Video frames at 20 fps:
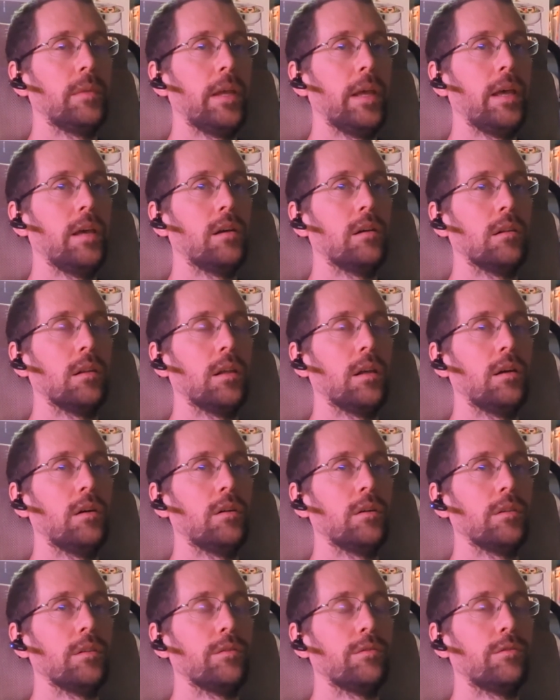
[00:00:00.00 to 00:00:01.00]

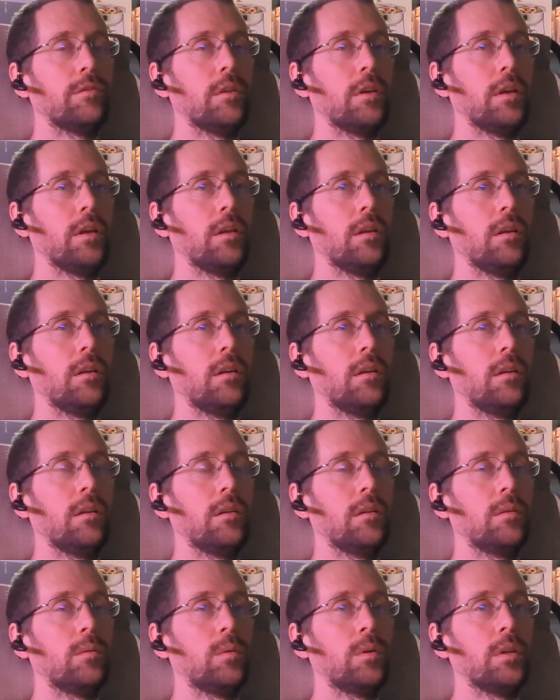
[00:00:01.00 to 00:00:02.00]
ALL in the front
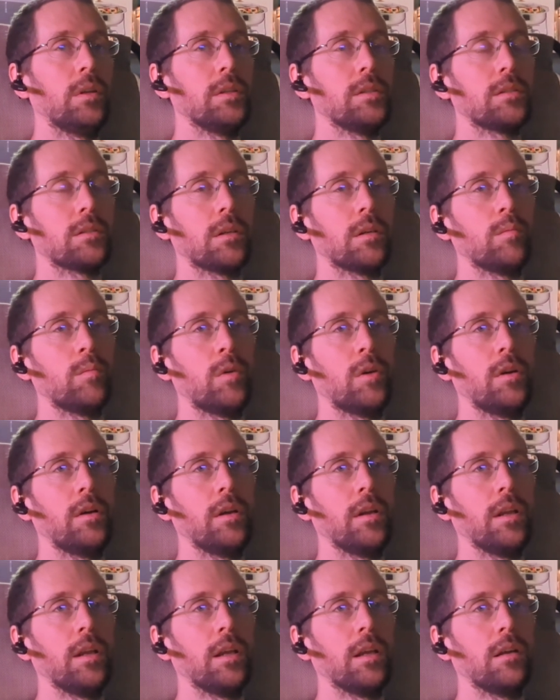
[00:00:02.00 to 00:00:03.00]
really started
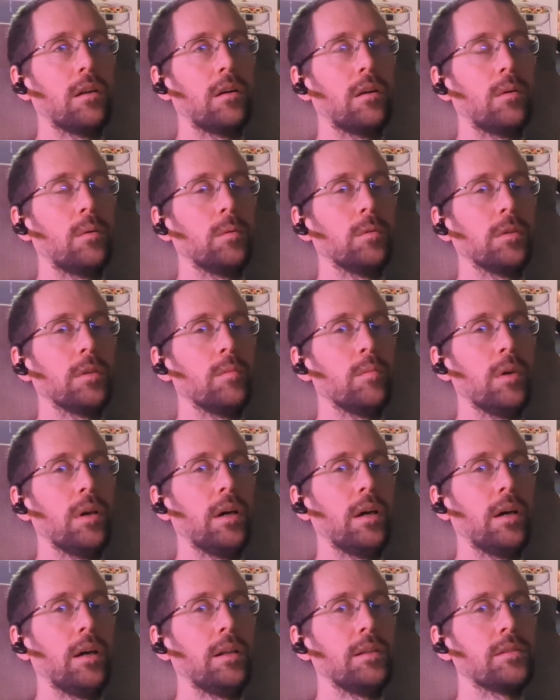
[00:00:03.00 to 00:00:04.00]
burning and hurt really
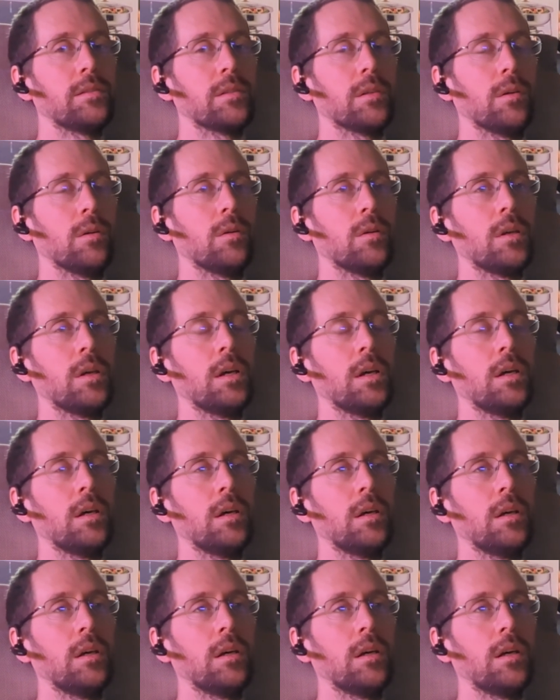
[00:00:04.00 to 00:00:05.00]
bad. So
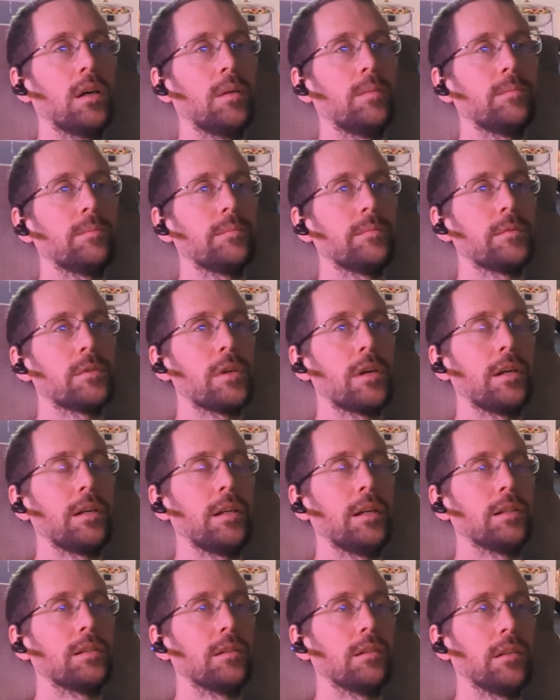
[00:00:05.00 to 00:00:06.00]
I'm trying
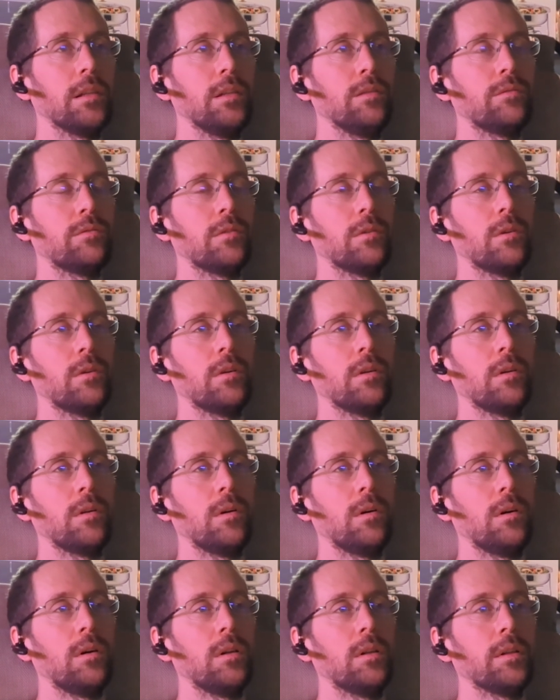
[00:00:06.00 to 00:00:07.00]
not to lean forward at
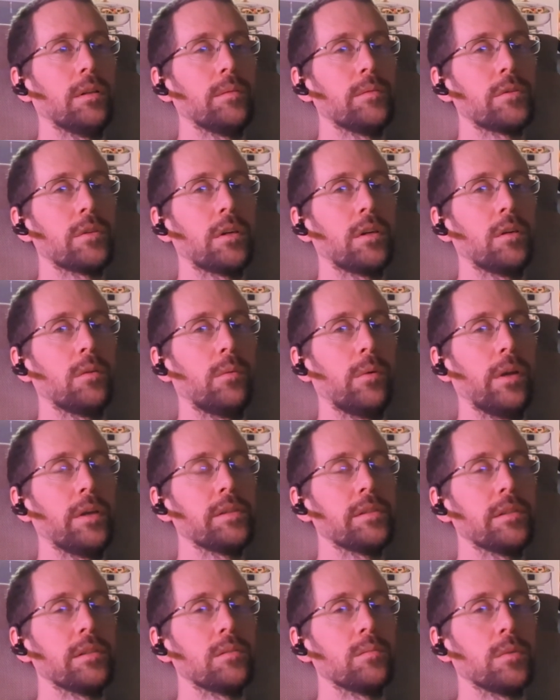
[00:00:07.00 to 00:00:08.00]
all, and trying to
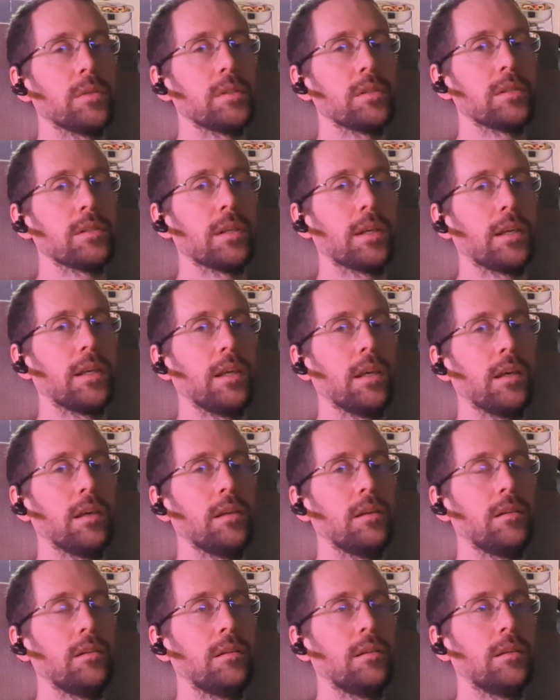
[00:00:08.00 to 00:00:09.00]
rest as much as I
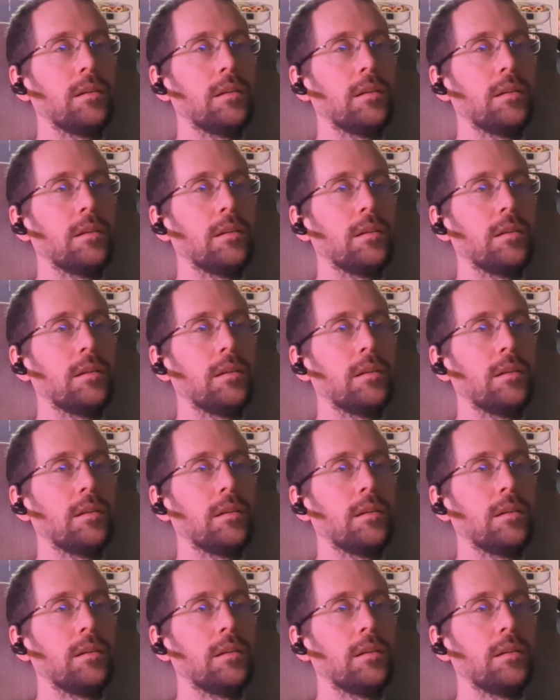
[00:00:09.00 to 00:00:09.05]
can.